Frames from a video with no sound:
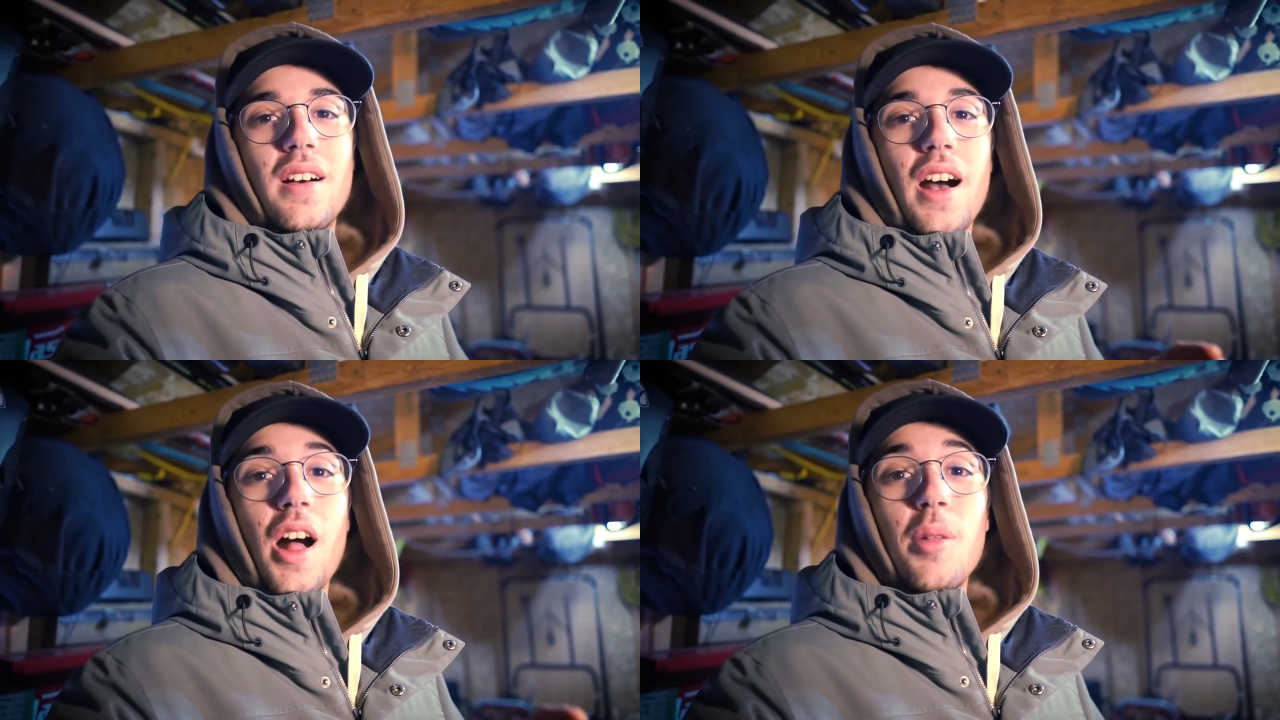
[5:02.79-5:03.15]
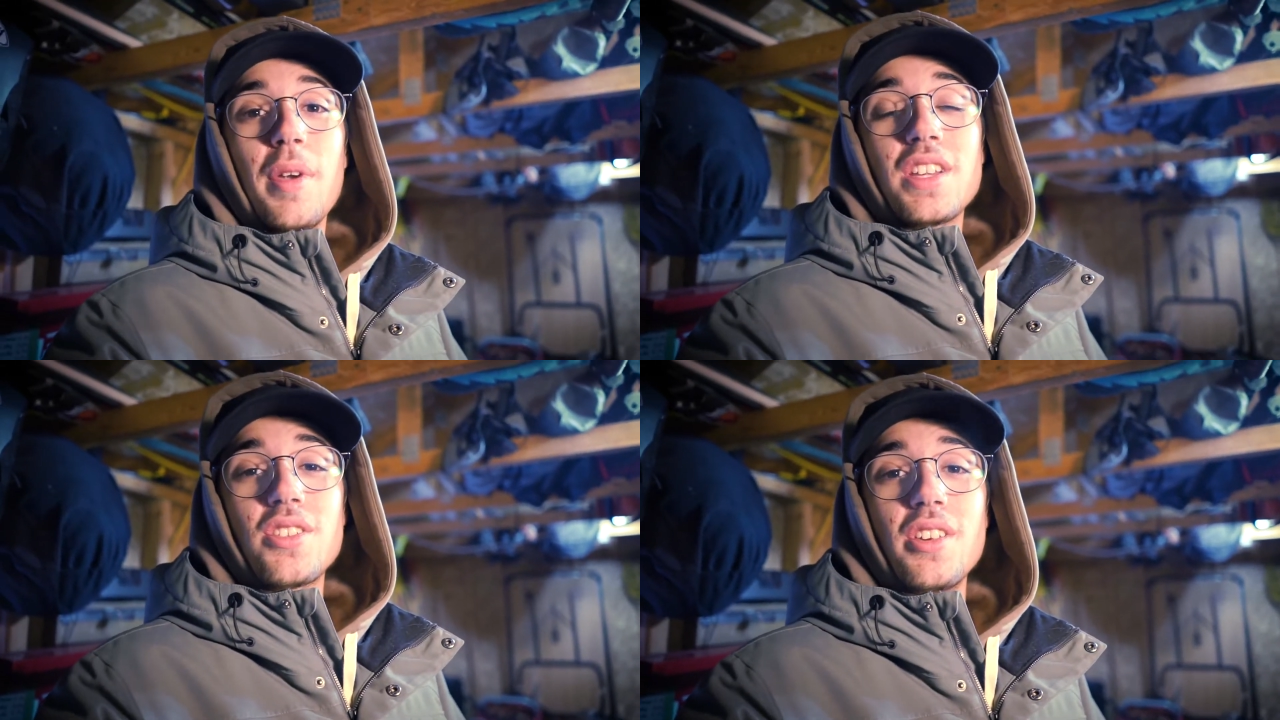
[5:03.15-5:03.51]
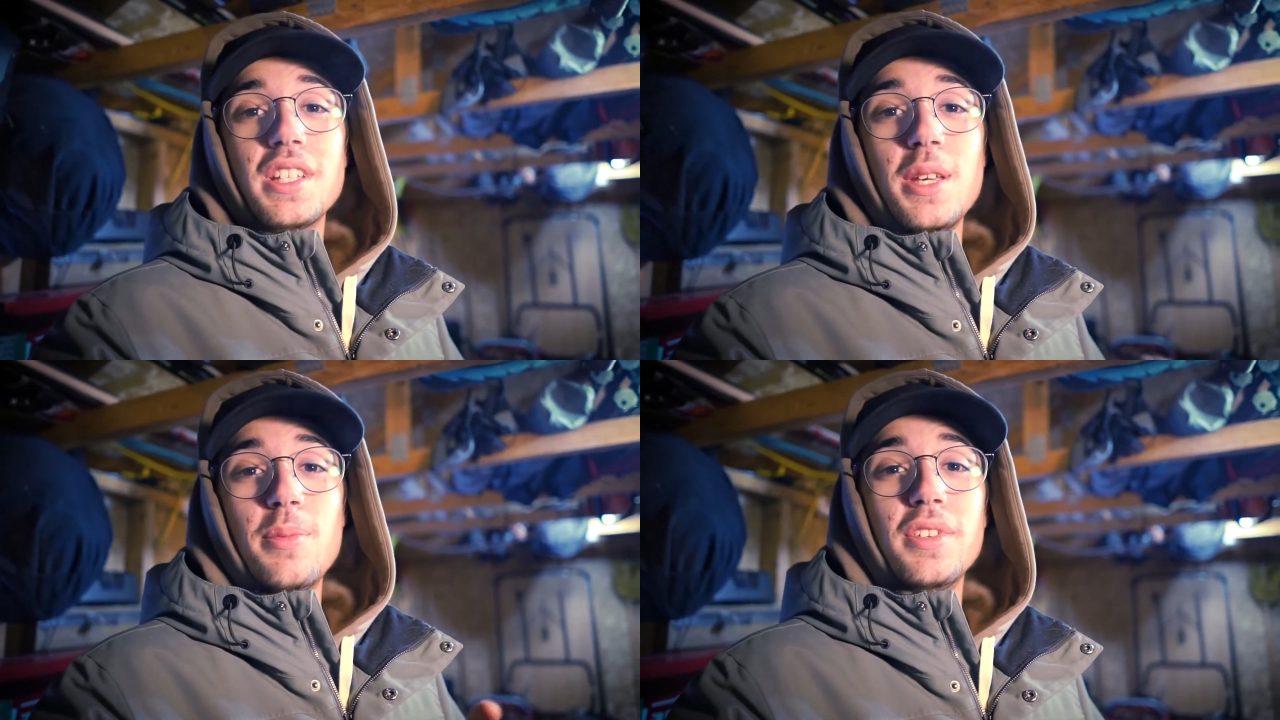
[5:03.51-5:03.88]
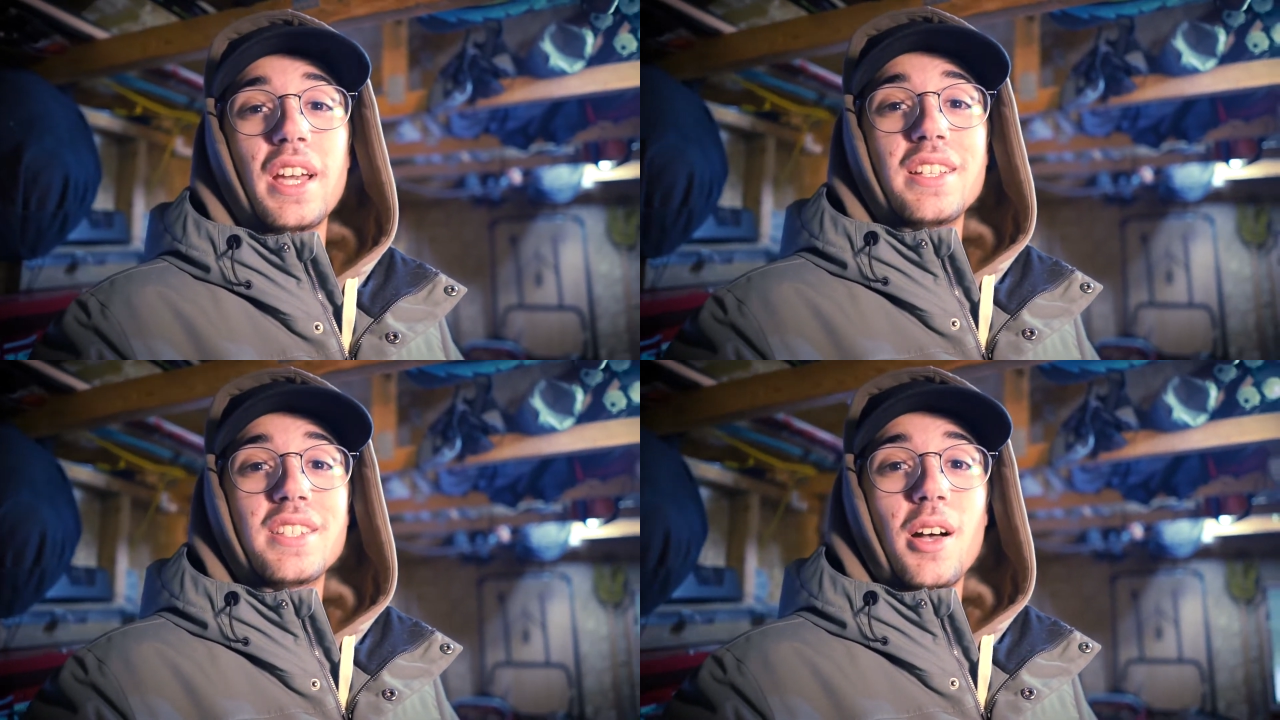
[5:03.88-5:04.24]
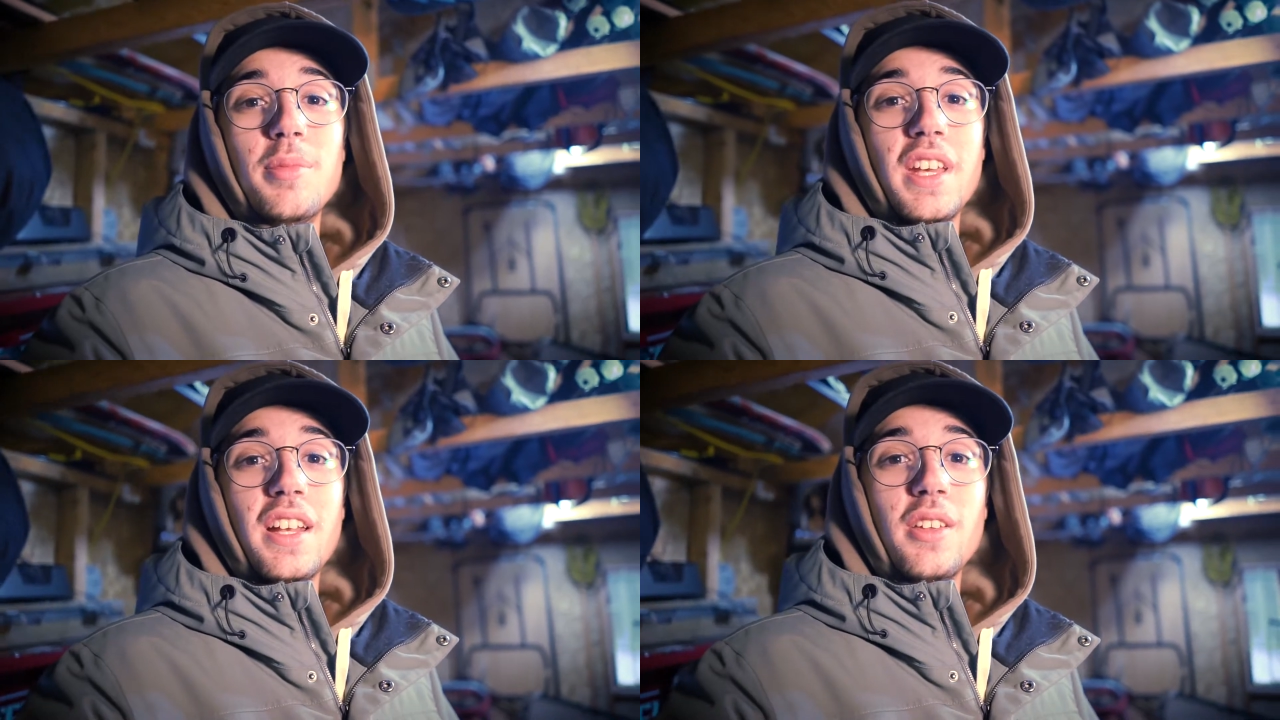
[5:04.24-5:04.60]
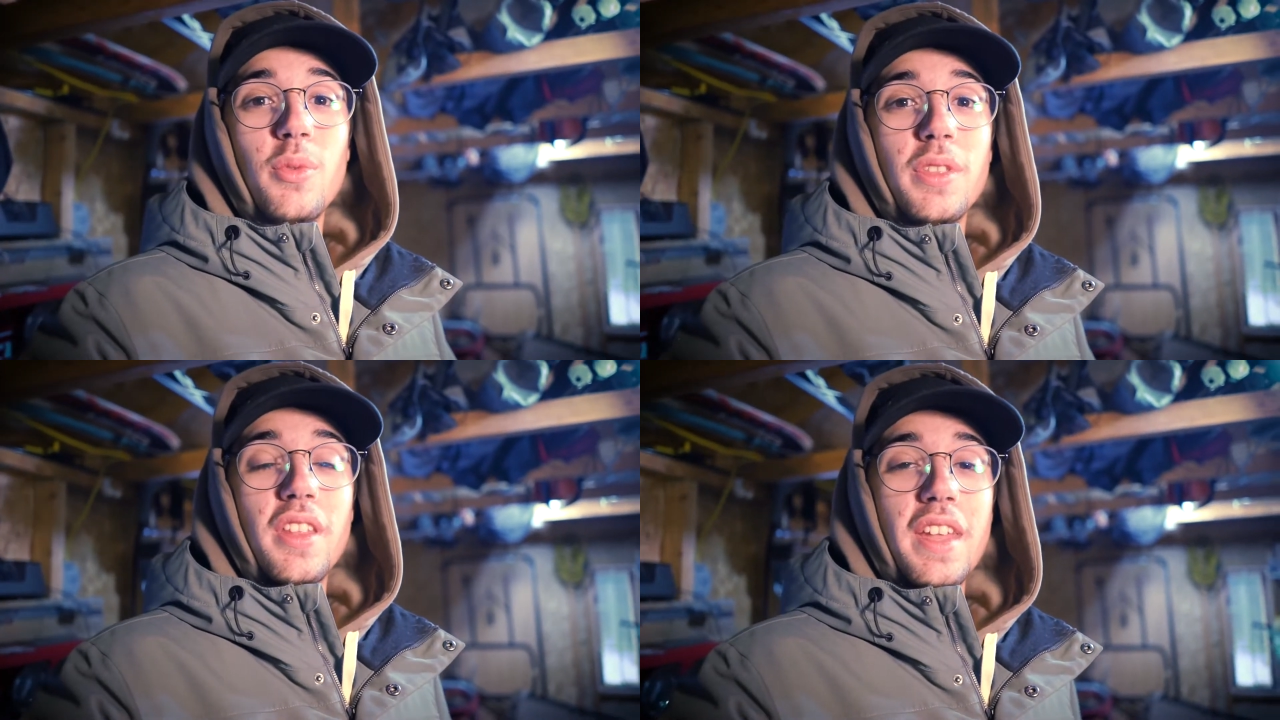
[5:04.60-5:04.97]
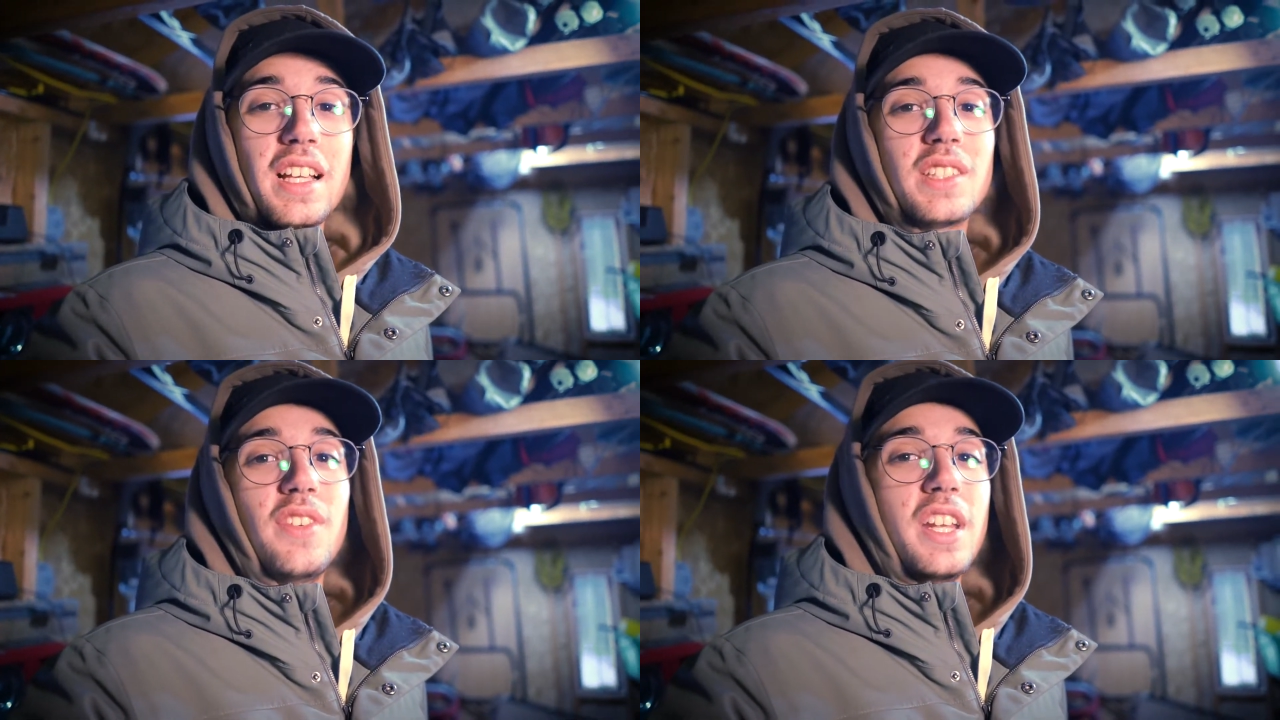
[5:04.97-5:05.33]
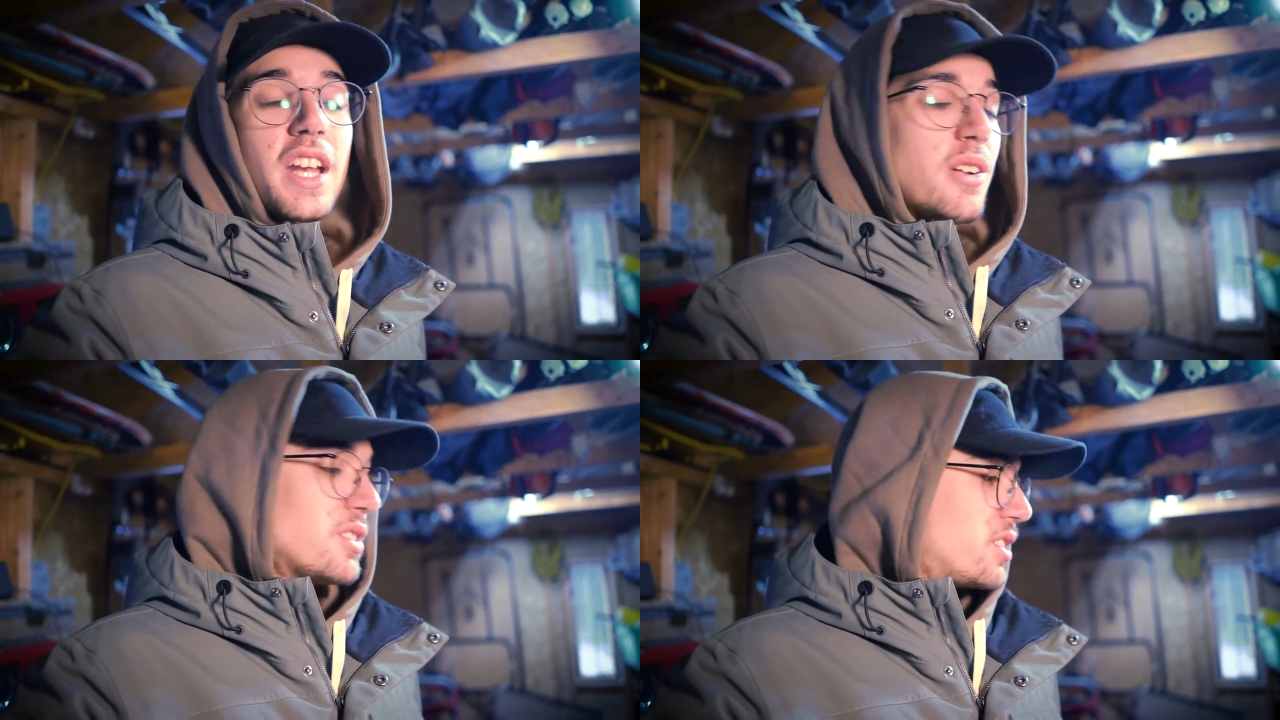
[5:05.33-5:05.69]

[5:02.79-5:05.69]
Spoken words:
I'll make sure to keep you guys updated with the next videos,